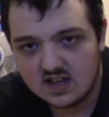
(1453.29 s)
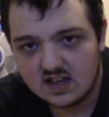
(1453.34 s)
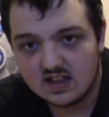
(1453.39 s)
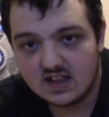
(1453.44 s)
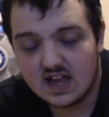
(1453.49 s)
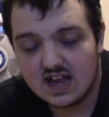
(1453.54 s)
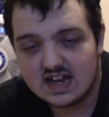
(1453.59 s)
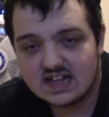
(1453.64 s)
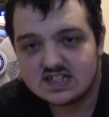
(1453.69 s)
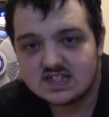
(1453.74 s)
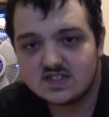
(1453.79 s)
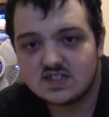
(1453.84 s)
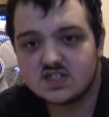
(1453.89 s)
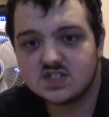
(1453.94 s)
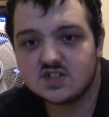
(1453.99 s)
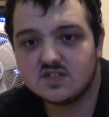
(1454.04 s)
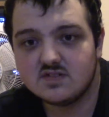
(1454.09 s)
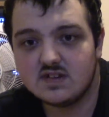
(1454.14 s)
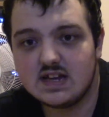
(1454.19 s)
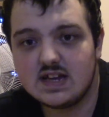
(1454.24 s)
lines of
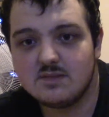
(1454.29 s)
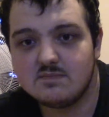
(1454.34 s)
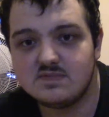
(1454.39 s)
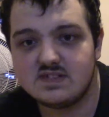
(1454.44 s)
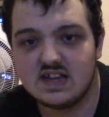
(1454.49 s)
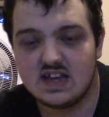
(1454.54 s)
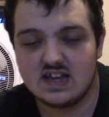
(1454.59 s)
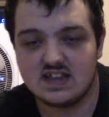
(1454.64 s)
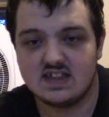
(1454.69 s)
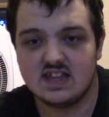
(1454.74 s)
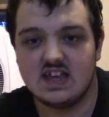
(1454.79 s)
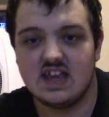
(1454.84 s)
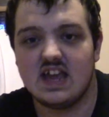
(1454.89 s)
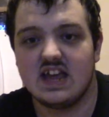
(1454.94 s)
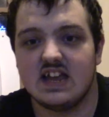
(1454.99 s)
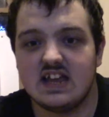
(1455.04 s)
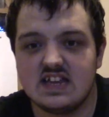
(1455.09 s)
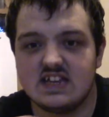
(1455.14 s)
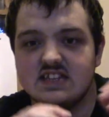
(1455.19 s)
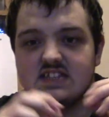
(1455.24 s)
script and the
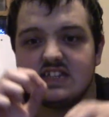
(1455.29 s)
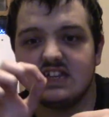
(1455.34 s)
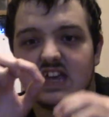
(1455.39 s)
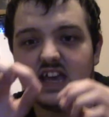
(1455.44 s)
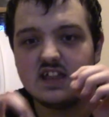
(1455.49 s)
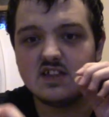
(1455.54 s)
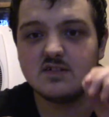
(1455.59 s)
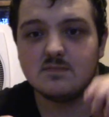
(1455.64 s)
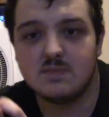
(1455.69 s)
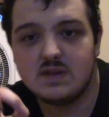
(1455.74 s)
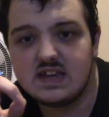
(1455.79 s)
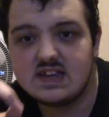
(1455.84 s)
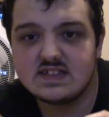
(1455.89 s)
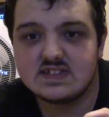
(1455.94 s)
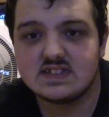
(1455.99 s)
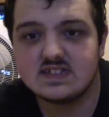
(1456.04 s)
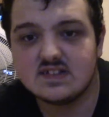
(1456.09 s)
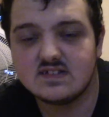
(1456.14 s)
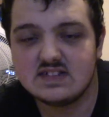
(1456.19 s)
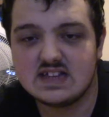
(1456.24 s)
edited together
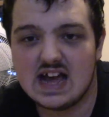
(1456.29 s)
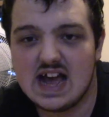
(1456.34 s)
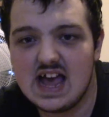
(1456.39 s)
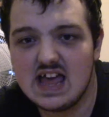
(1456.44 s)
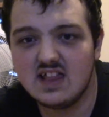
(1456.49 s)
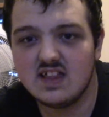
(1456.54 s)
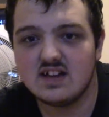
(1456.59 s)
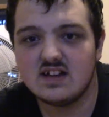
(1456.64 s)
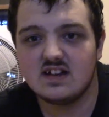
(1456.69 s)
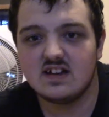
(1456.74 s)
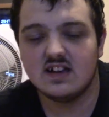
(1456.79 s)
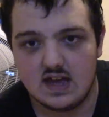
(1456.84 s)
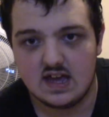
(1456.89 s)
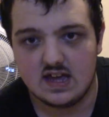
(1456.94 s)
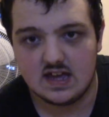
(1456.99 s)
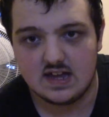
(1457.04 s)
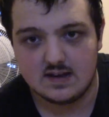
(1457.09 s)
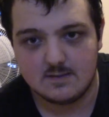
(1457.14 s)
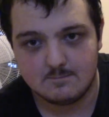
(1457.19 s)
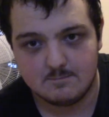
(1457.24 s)
pieces of dialogue,
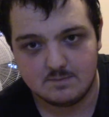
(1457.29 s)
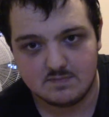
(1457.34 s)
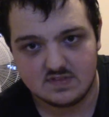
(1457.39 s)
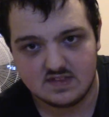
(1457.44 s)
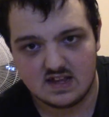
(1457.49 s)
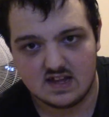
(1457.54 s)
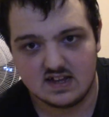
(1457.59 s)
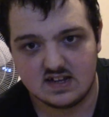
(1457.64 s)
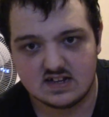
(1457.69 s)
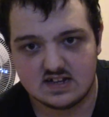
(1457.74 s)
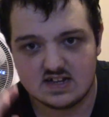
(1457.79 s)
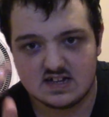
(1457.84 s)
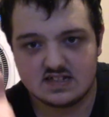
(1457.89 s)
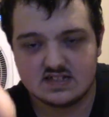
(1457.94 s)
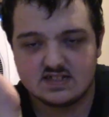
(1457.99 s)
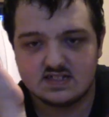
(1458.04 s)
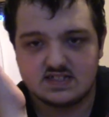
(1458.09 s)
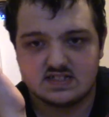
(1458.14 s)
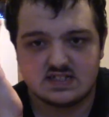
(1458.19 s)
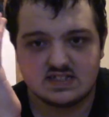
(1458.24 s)
and I can
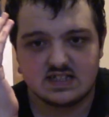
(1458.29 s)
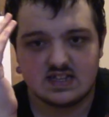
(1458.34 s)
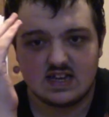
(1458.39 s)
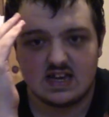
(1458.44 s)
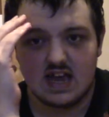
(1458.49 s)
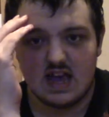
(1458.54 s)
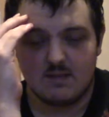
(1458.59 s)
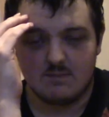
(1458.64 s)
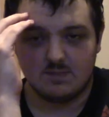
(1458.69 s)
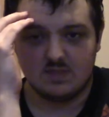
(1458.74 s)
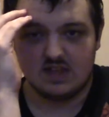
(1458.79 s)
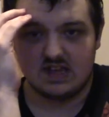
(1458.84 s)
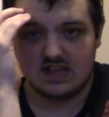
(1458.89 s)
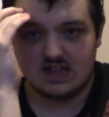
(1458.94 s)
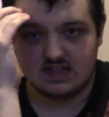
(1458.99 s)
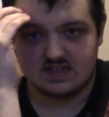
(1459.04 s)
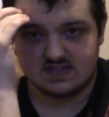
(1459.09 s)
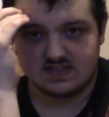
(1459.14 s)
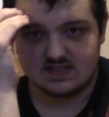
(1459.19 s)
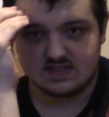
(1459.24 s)
honestly say
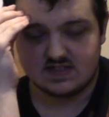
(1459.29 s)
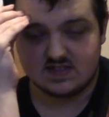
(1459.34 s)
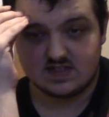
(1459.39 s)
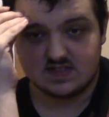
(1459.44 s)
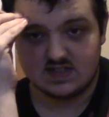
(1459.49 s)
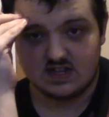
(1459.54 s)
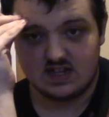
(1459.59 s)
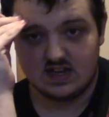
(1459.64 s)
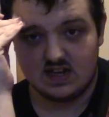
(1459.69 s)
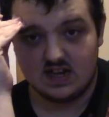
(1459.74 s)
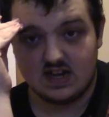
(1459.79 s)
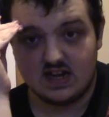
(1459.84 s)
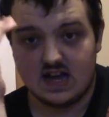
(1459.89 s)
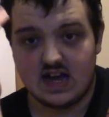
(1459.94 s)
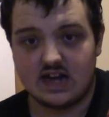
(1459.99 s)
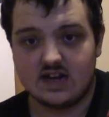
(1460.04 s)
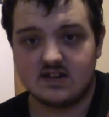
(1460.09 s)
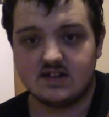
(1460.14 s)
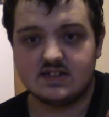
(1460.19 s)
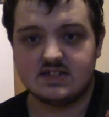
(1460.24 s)
it's an
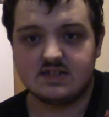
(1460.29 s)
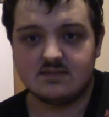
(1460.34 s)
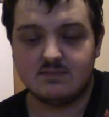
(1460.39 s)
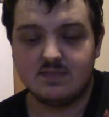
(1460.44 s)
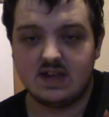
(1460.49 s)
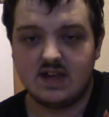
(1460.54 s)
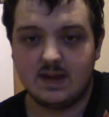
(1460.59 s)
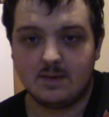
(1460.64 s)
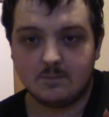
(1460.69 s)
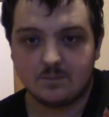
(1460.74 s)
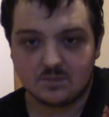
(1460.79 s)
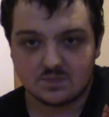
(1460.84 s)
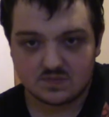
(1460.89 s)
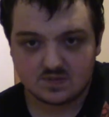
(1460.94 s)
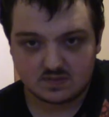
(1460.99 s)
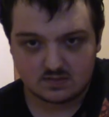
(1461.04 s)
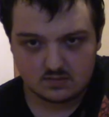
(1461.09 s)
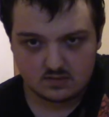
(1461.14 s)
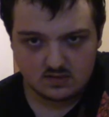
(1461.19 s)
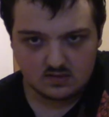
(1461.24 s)
honor to be
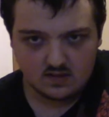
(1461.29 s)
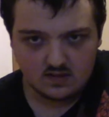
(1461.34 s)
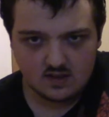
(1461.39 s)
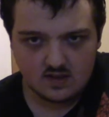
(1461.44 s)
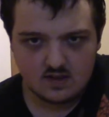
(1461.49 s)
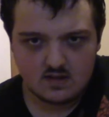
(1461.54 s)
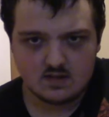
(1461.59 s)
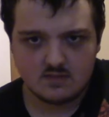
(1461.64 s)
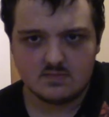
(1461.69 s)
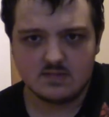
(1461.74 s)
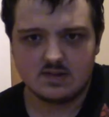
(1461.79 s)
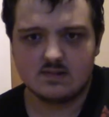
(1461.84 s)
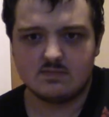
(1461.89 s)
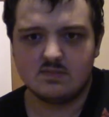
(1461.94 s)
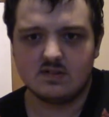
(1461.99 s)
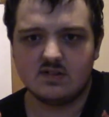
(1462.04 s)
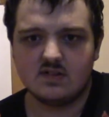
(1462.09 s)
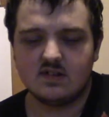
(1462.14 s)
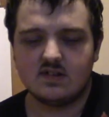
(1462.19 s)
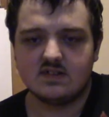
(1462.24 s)
a
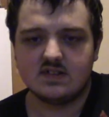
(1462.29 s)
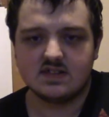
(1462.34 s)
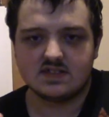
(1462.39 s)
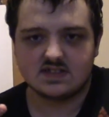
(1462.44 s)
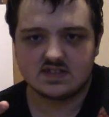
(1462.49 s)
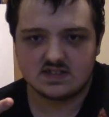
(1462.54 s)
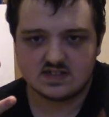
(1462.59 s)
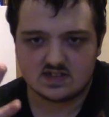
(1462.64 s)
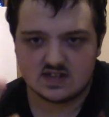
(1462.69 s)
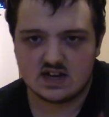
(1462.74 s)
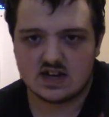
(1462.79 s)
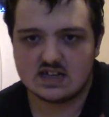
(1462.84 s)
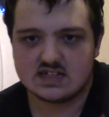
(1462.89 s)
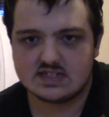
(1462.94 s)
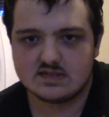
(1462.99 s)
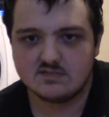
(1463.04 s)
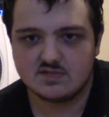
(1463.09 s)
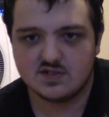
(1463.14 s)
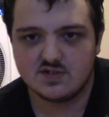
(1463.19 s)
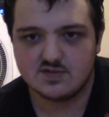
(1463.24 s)
member of this
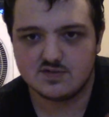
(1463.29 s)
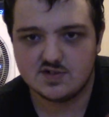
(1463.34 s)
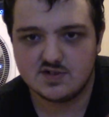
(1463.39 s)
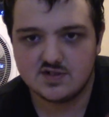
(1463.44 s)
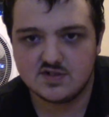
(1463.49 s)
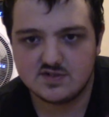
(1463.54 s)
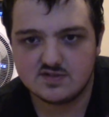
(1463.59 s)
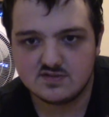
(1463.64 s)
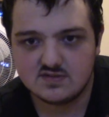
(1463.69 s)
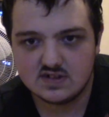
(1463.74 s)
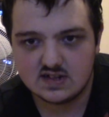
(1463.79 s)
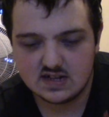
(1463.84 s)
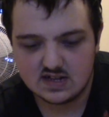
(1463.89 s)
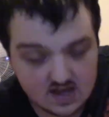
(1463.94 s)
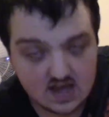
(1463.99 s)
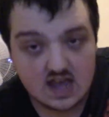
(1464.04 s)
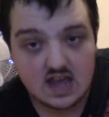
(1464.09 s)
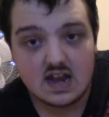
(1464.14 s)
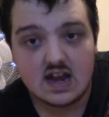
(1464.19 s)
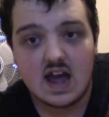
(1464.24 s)
awesome crew,
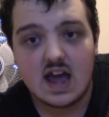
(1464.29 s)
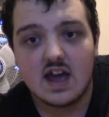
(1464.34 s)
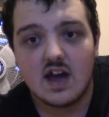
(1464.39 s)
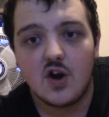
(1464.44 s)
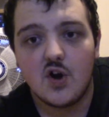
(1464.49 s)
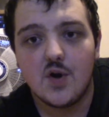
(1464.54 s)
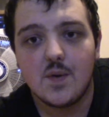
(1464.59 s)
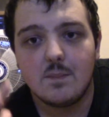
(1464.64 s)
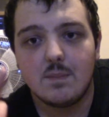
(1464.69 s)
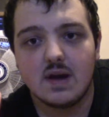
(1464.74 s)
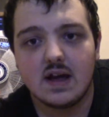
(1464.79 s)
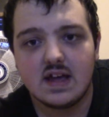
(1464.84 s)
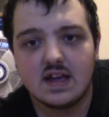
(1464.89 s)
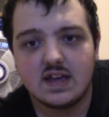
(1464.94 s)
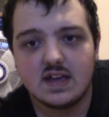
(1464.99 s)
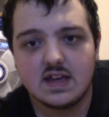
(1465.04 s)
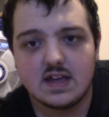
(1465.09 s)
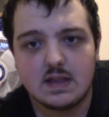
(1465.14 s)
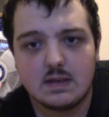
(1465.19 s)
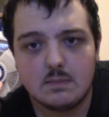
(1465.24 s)
and I hope I
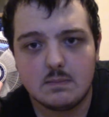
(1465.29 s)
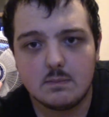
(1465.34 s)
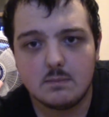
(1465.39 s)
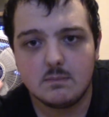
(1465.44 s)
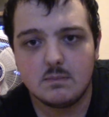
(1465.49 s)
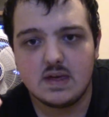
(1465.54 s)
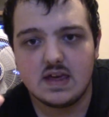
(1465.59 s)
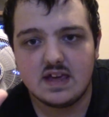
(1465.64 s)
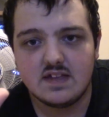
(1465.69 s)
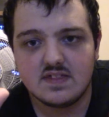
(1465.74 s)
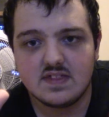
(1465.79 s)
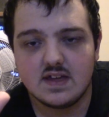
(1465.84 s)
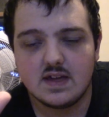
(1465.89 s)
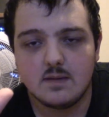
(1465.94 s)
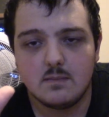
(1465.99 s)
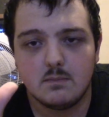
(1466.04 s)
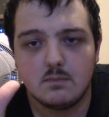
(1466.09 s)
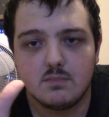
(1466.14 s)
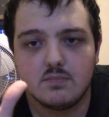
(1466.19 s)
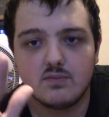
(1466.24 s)
can make
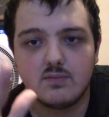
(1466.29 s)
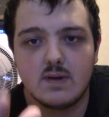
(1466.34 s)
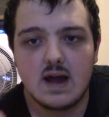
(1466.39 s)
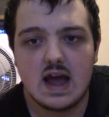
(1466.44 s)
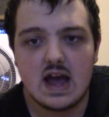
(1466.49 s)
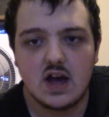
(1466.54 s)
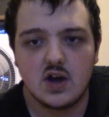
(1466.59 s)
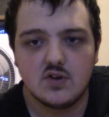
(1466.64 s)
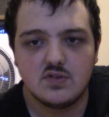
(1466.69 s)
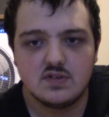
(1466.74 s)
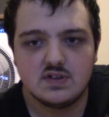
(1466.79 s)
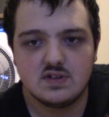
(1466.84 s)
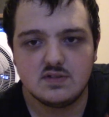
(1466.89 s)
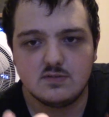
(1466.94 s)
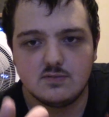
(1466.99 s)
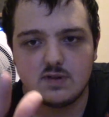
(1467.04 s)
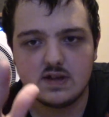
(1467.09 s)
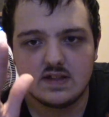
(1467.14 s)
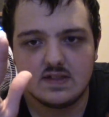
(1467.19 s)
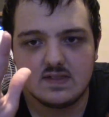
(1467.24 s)
them proud
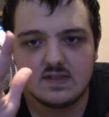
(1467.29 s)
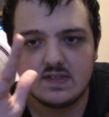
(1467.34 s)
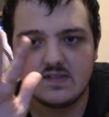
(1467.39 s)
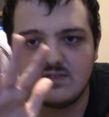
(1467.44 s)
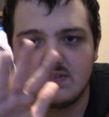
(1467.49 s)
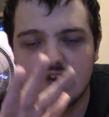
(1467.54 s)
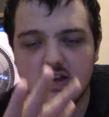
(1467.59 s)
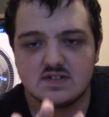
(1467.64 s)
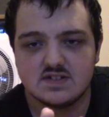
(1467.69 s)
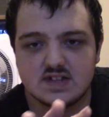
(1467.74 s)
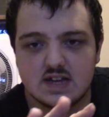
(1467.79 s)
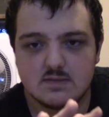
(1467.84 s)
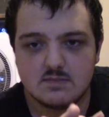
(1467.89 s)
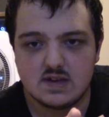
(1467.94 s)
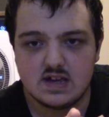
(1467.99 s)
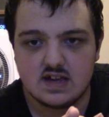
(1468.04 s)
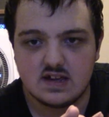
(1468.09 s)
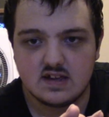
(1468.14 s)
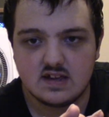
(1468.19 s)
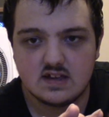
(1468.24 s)
with the videos I
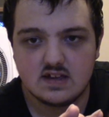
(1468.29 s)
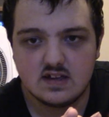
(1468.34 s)
make.